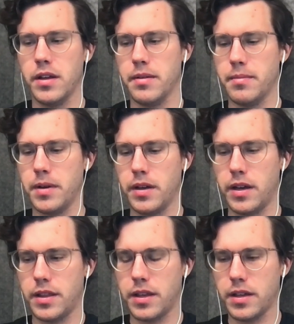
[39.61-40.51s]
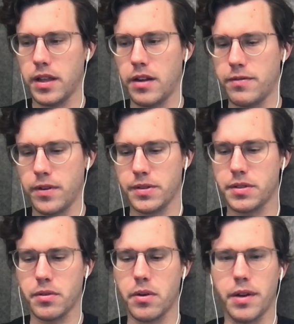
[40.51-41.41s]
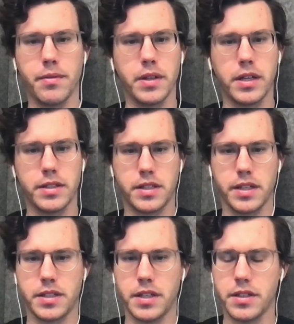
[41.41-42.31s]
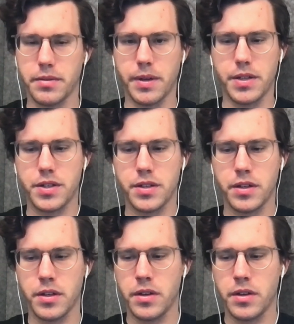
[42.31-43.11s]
Um, I think a lot of folks don't quite realize the extent to which